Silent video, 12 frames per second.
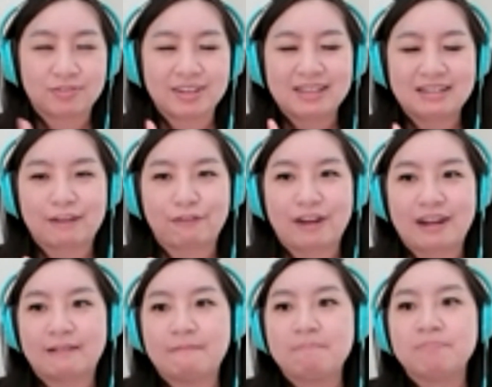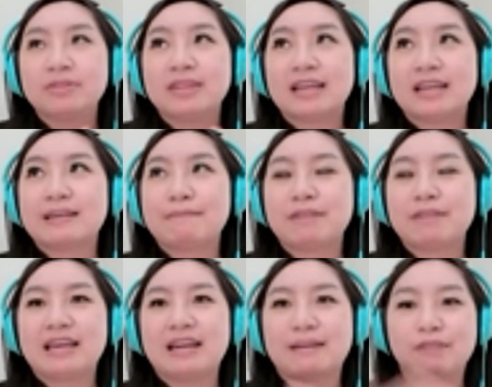really different than
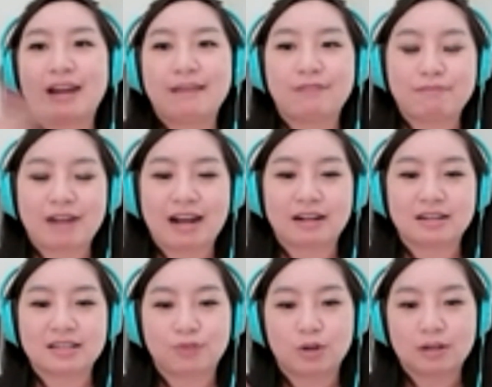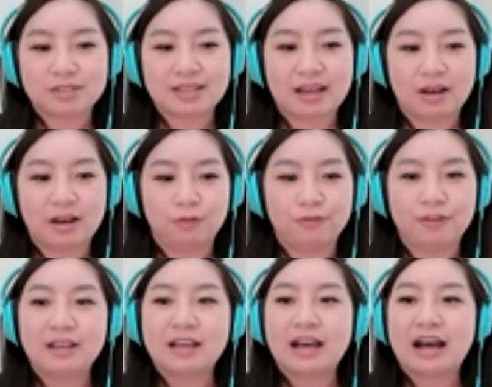somebody in a private practice for themselves
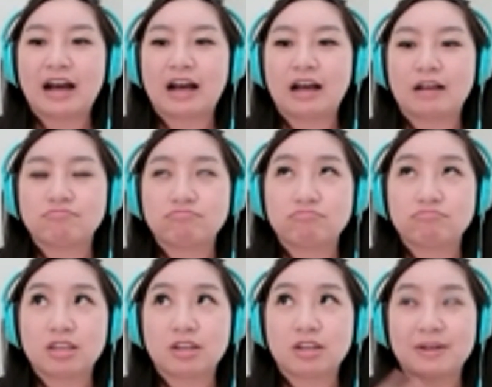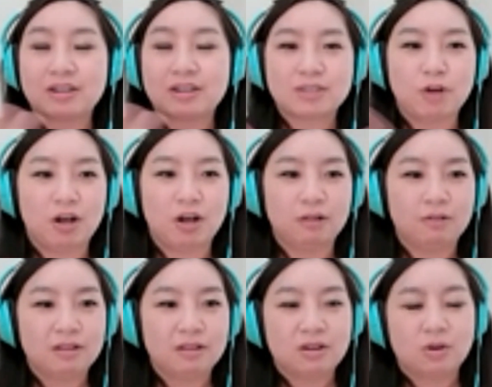um, you know in a small
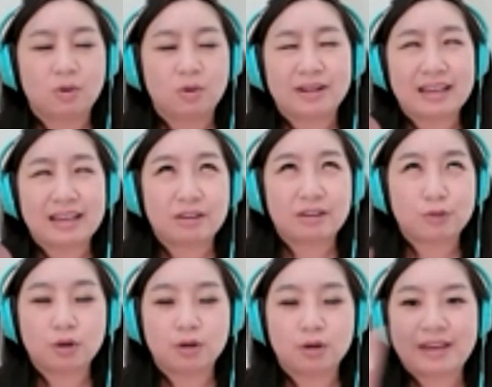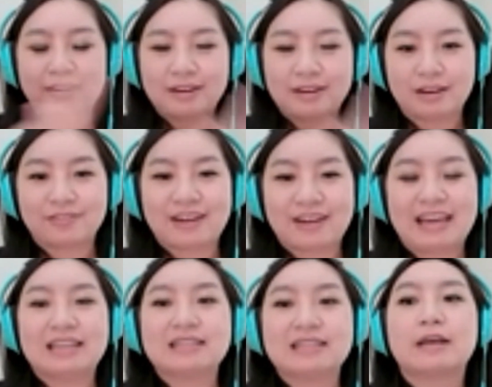or like a rural area
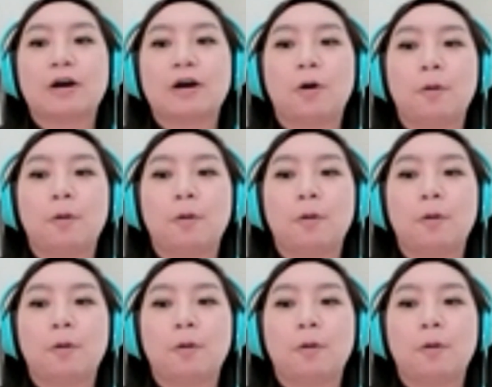right so